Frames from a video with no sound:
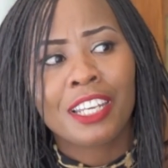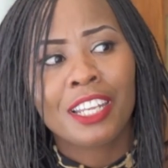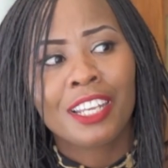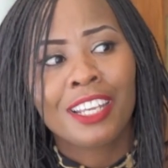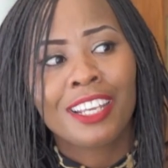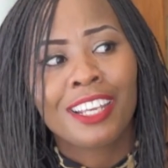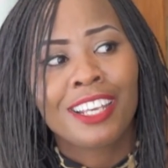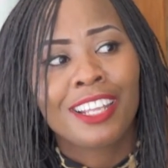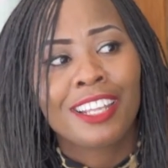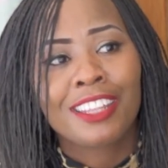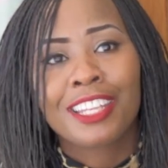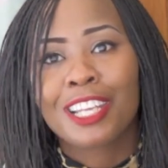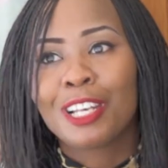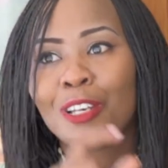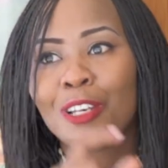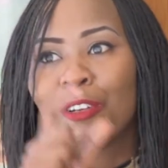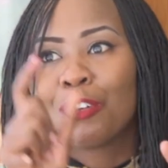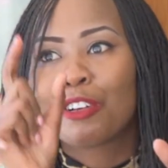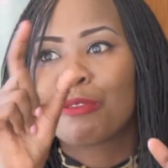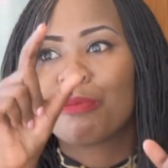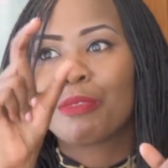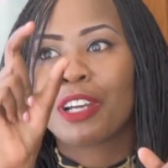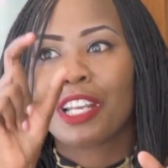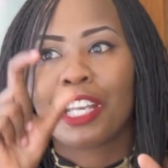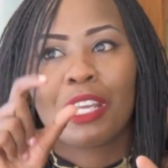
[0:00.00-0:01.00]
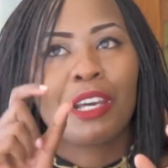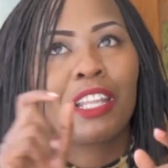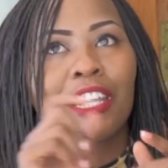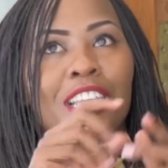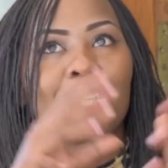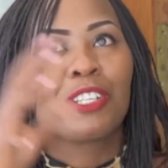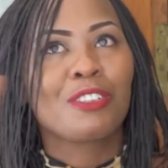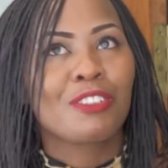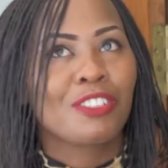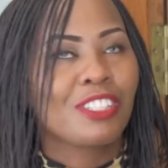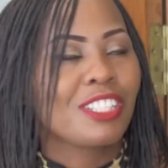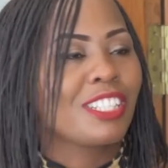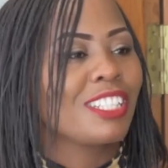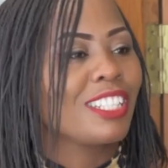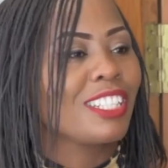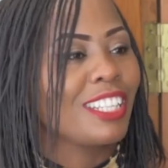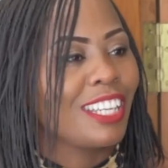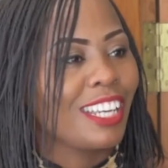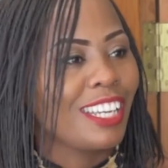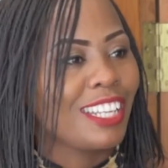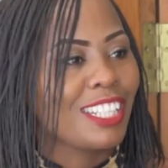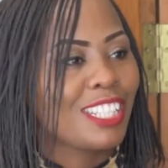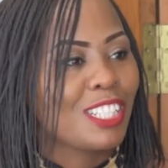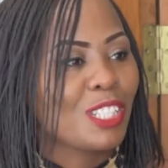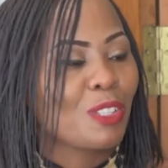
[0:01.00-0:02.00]
They look my name and they don't see it.
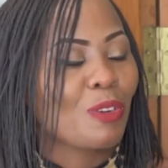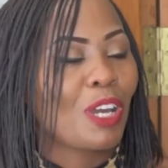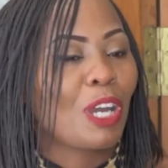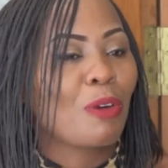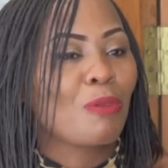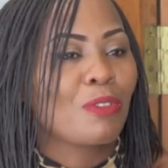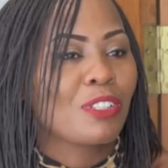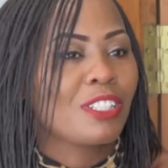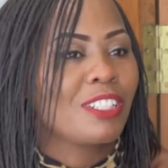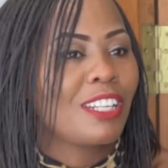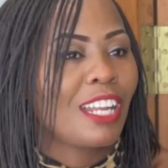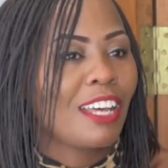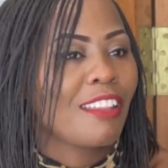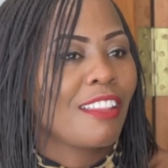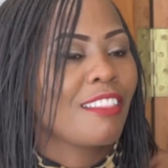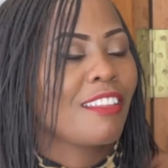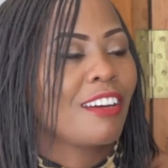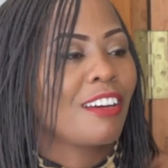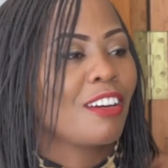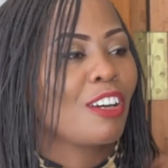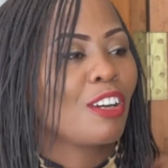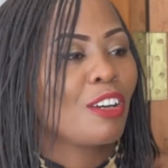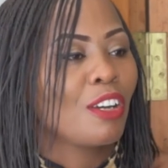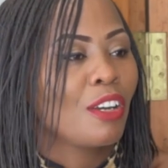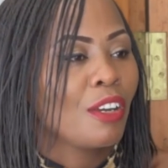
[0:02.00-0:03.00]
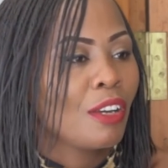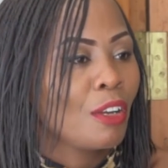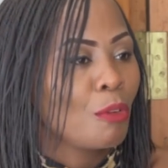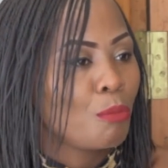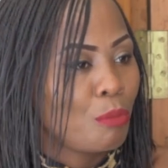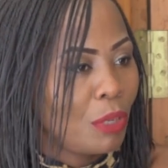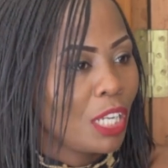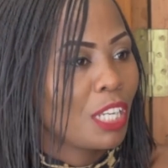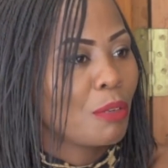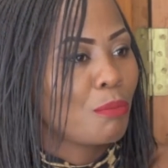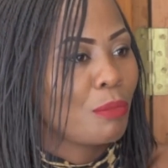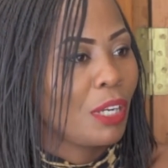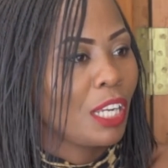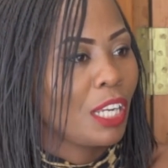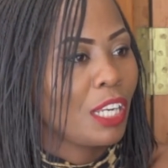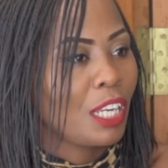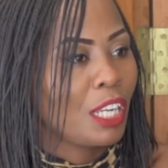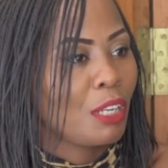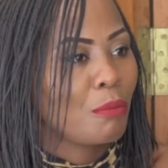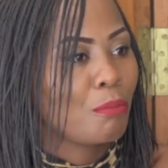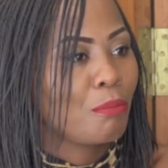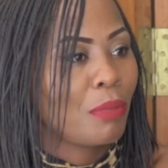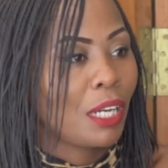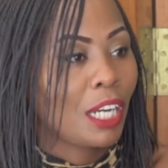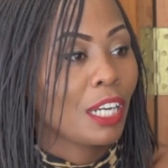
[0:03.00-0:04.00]
So I would rather make my name
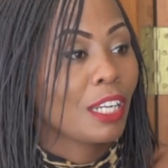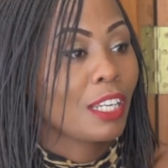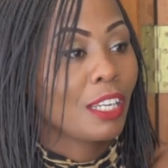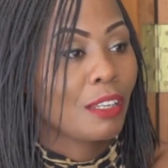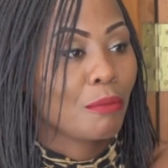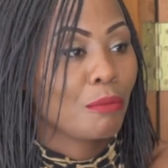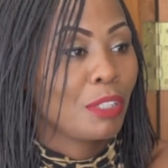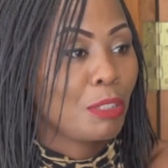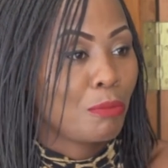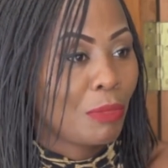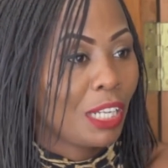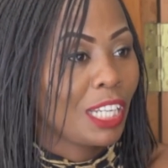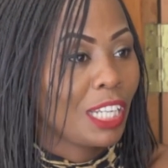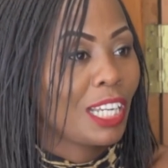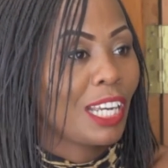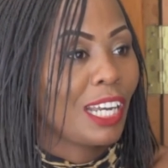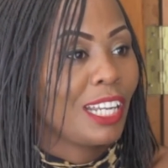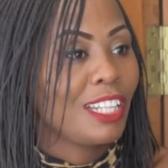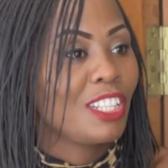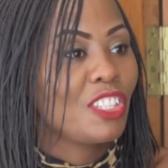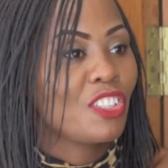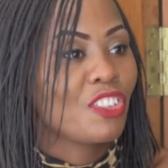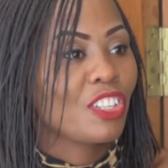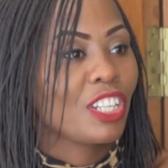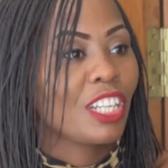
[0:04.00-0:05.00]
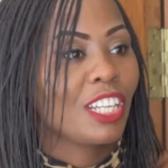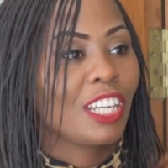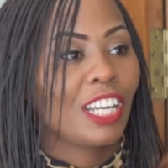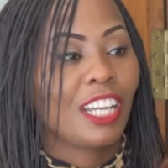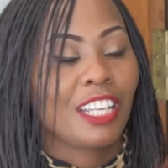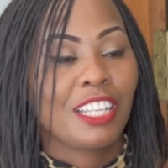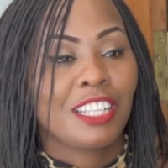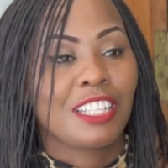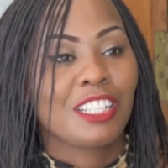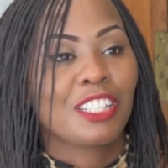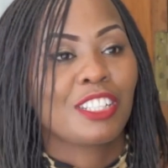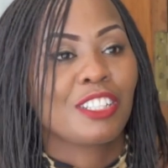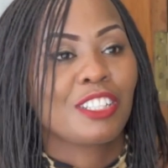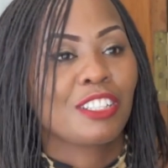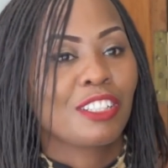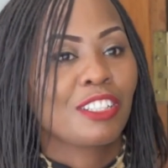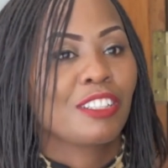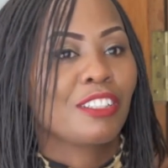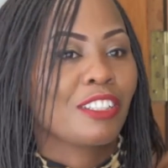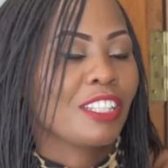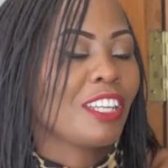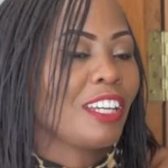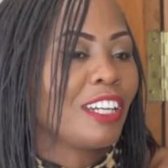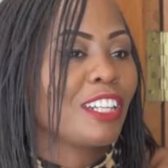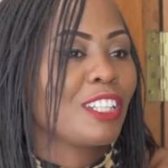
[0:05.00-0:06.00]
back in my country and,
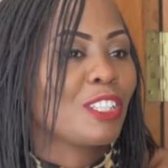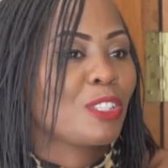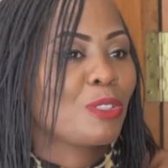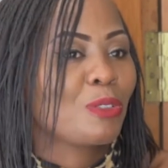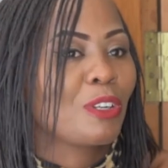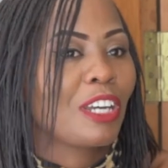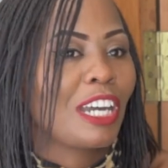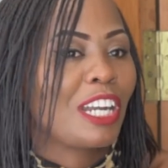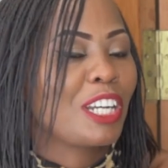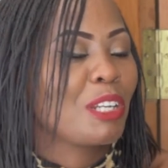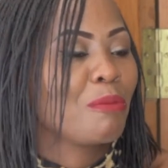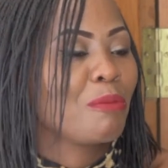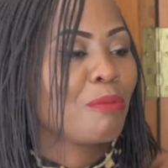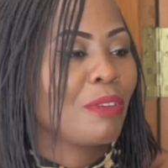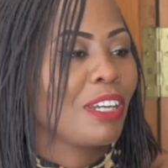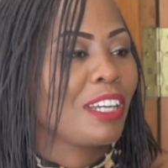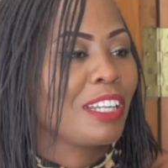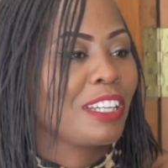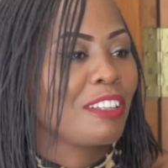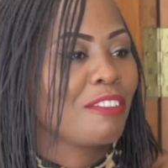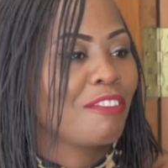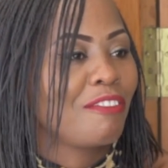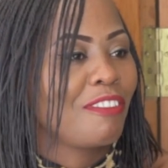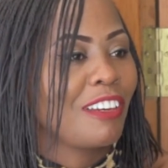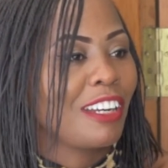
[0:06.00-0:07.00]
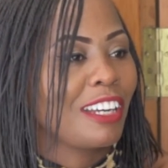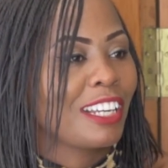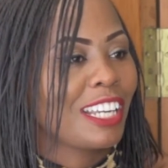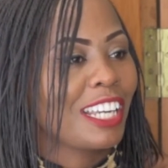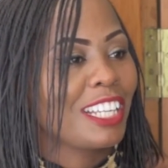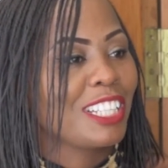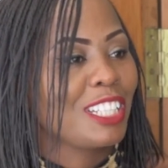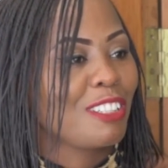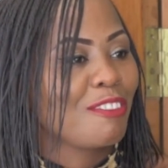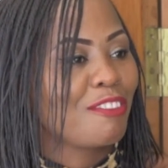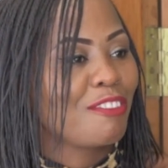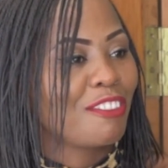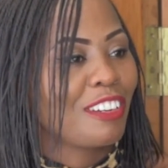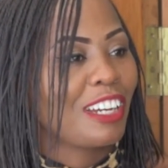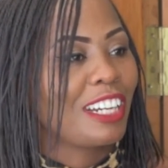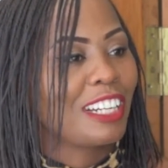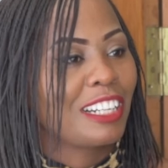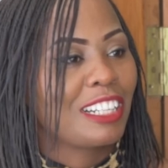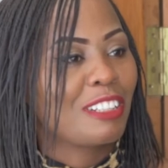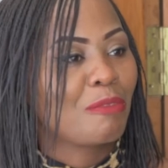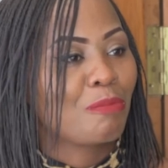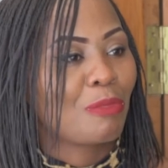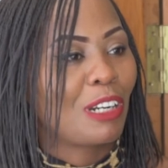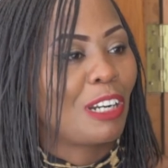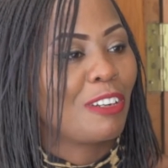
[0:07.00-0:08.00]
yeah, to carry my Kenyan flag
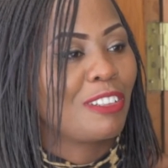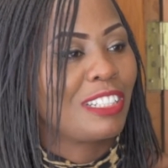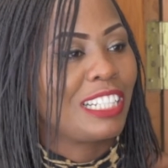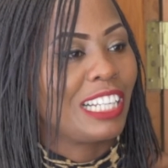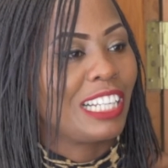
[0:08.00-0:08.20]
proudly.